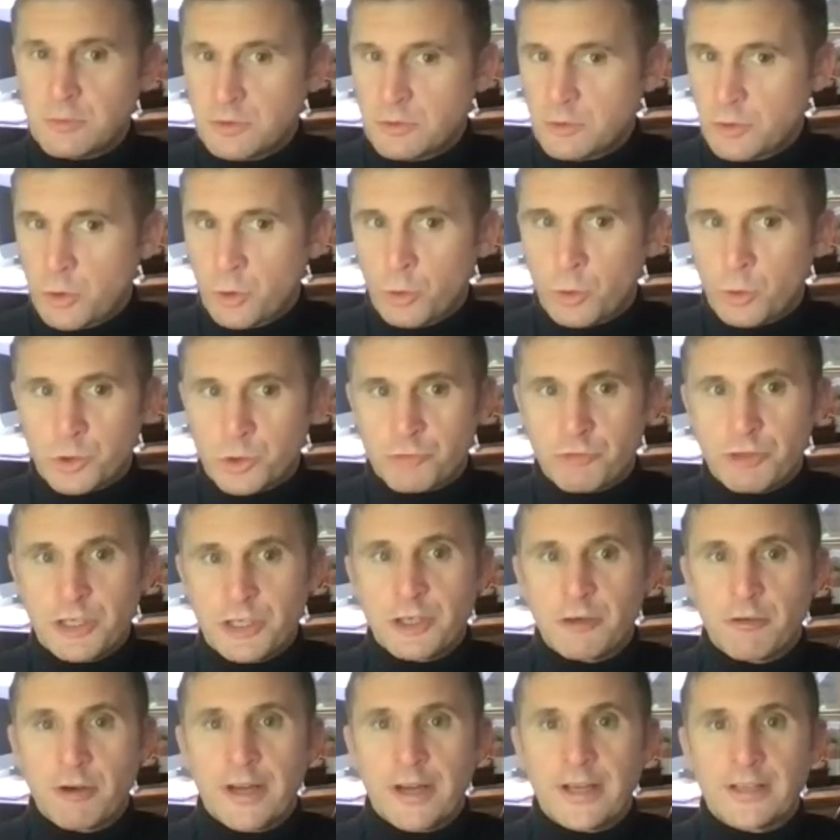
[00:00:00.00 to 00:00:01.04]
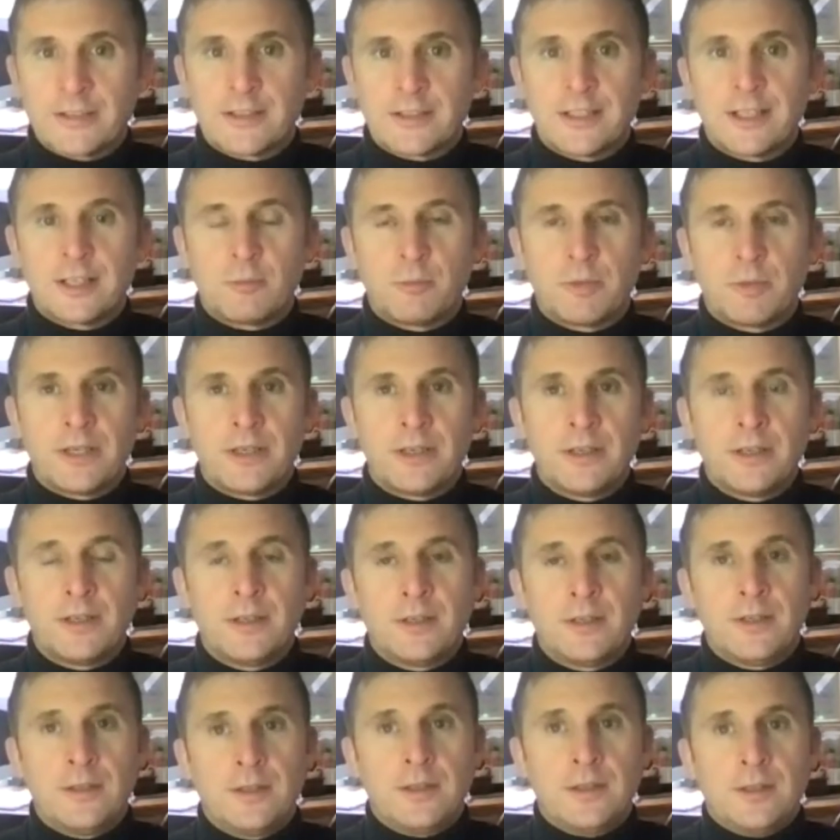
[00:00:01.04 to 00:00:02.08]
course correct a little bit,
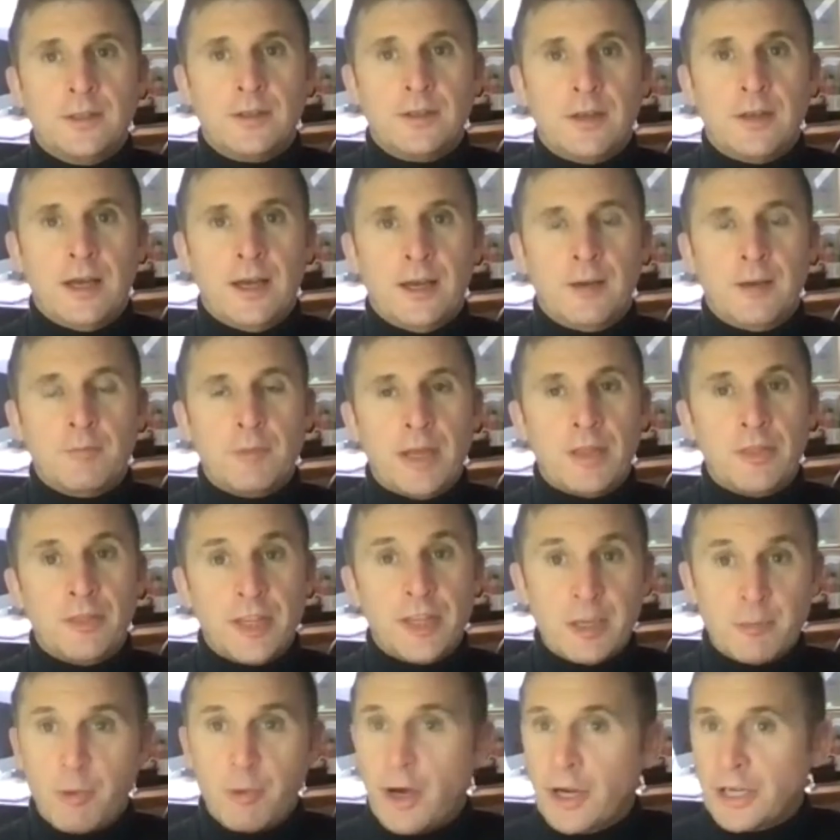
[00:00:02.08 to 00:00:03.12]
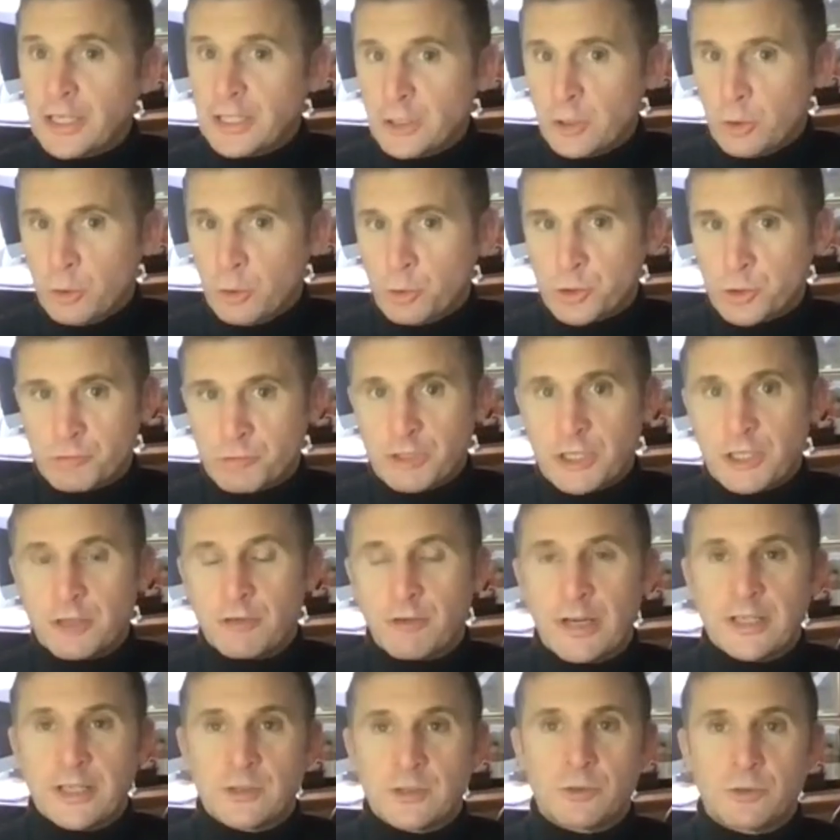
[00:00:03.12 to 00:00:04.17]
and thereby course
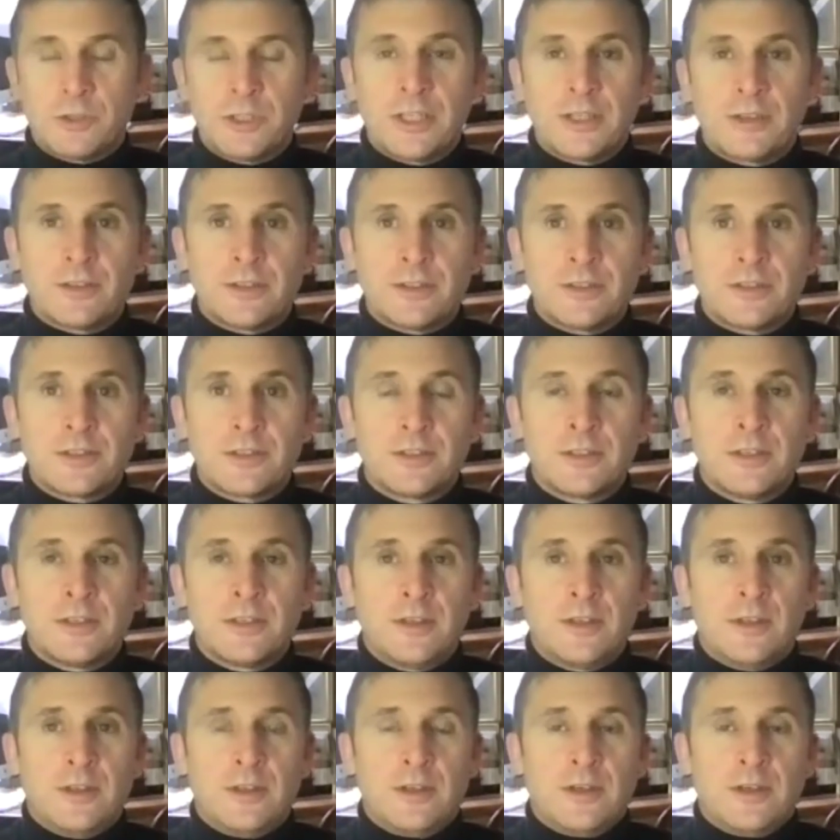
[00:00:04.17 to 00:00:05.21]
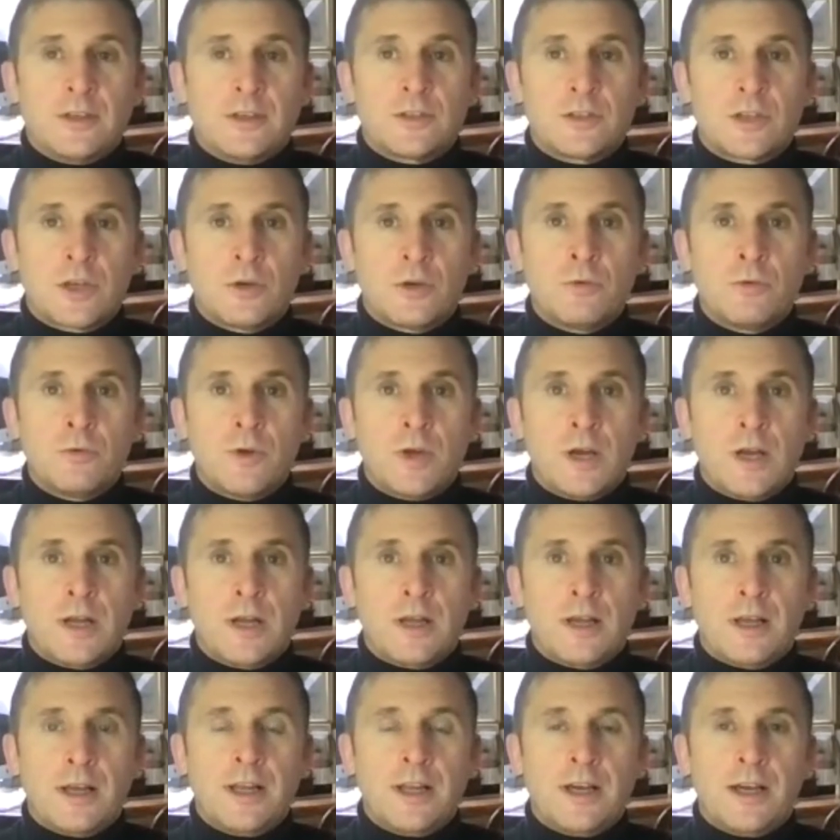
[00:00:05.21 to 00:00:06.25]
correct all the others. So,
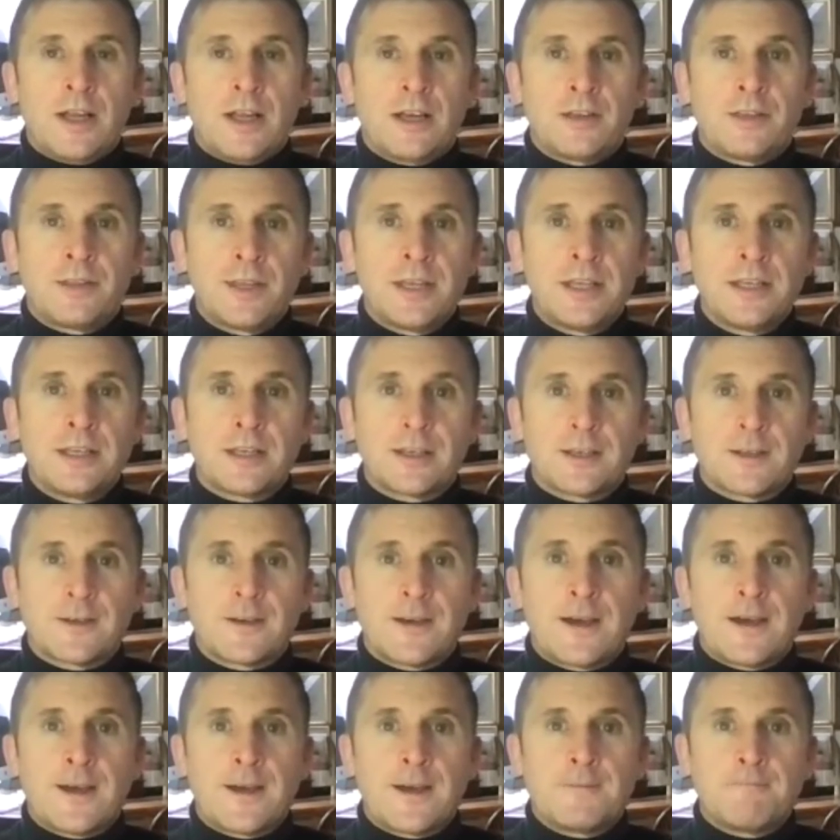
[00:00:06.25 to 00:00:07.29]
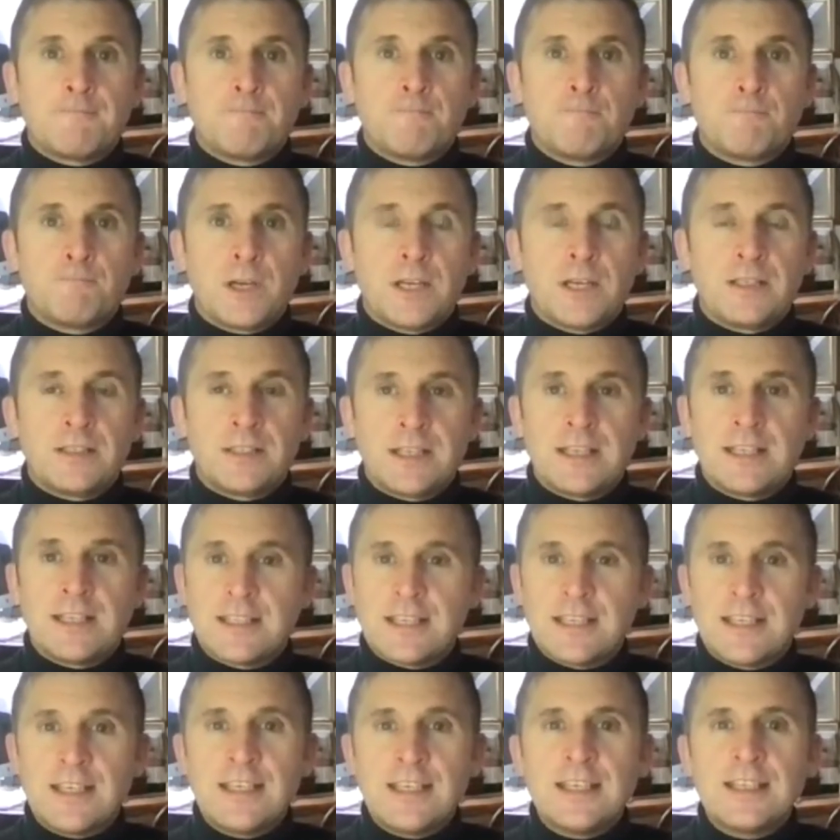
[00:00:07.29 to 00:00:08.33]
and I think it's
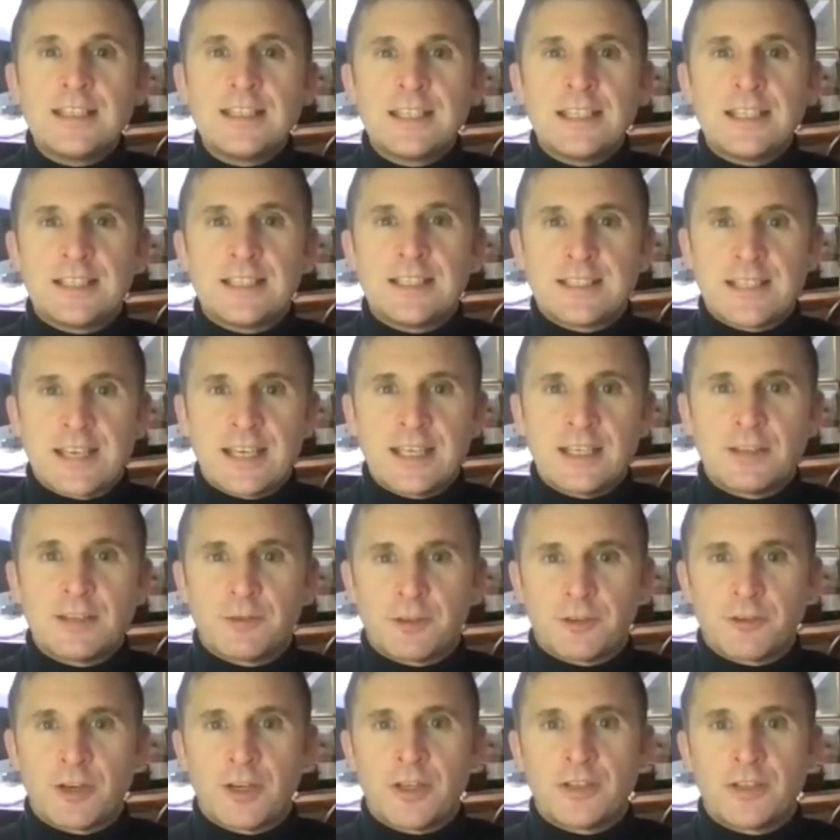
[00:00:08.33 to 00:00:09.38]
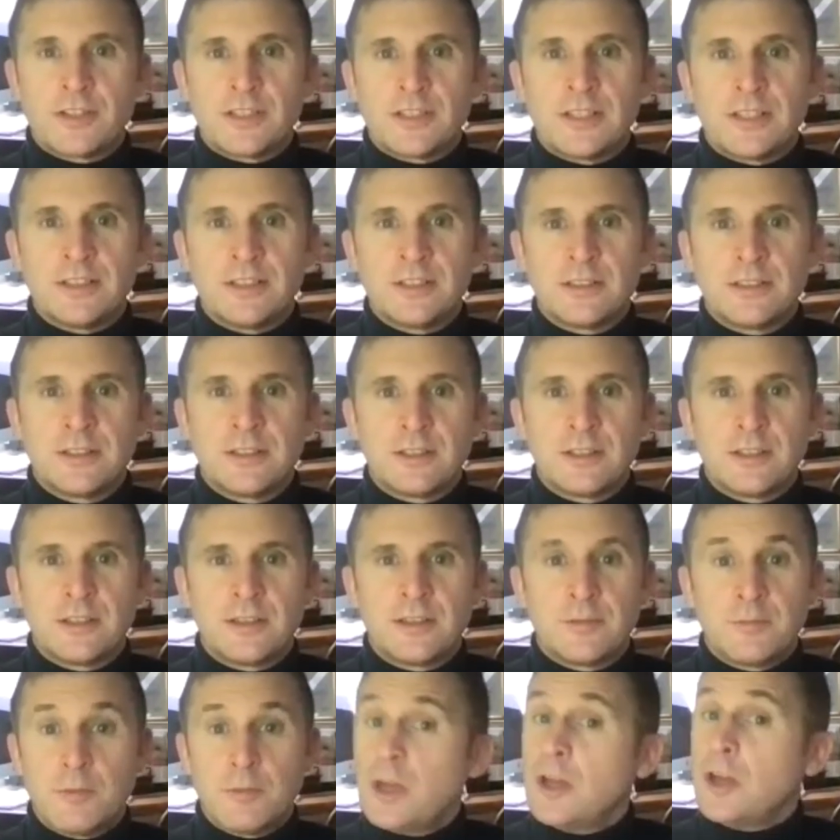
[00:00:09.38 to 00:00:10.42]
easy to take for granted
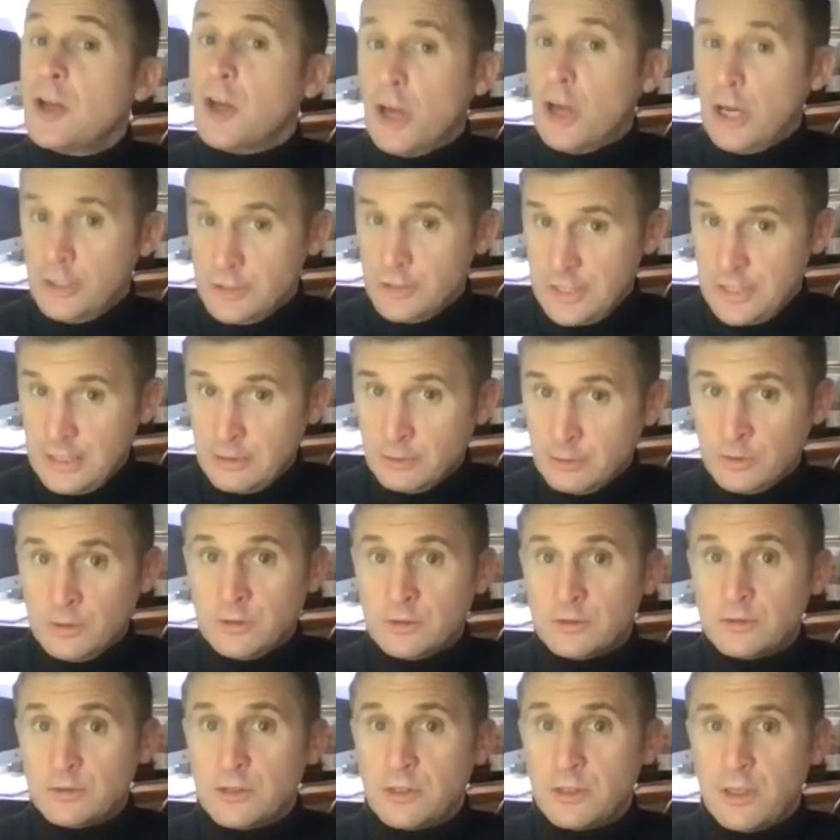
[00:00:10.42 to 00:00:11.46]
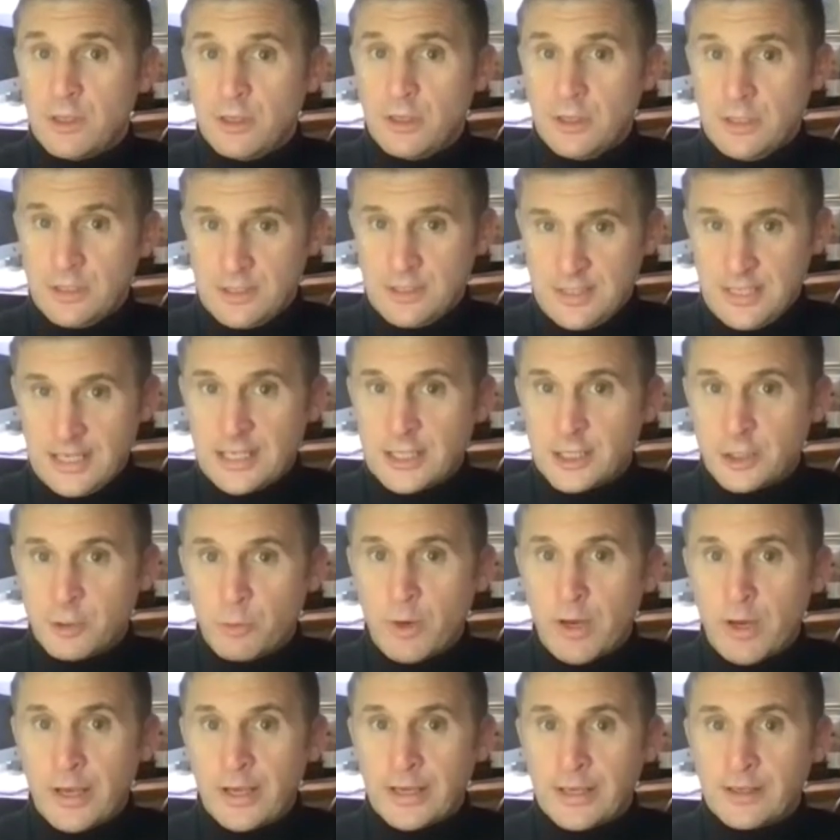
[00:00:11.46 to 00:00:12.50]
until it's taken
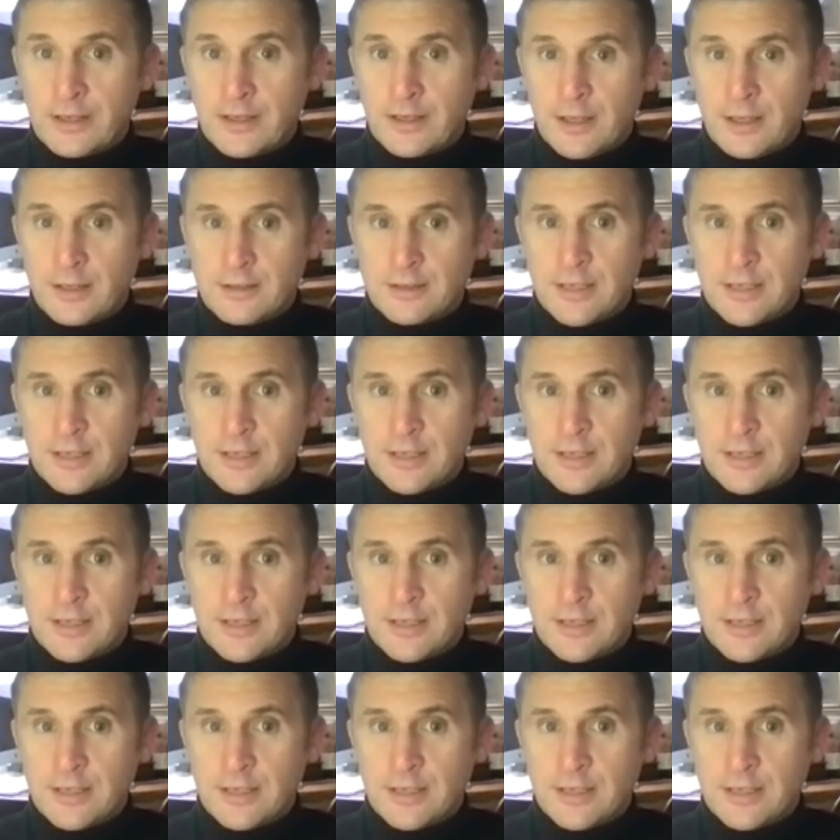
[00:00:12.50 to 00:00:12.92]
away. And